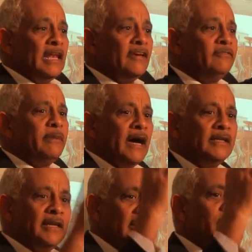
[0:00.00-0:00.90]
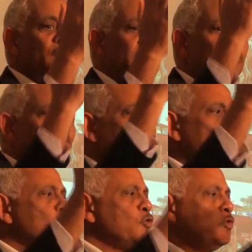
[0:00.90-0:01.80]
they left behind a label so that we
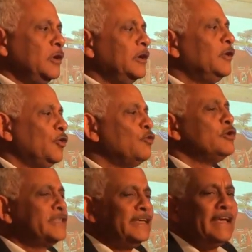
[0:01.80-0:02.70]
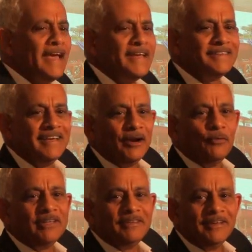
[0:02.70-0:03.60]
know who was engaged there
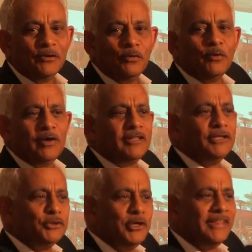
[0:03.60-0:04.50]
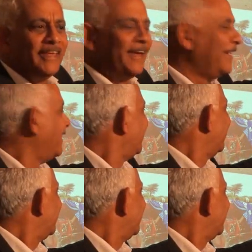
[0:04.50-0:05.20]
or who was doing there.